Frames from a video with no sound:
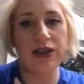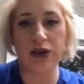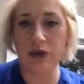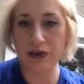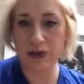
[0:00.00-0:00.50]
So
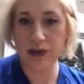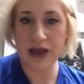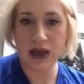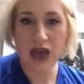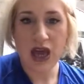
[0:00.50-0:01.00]
it would
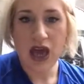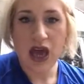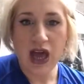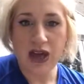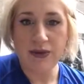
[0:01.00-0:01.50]
be
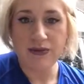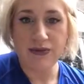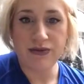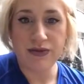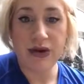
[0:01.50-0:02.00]

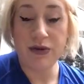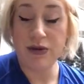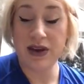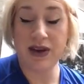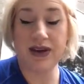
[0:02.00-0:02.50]

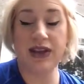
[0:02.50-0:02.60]
an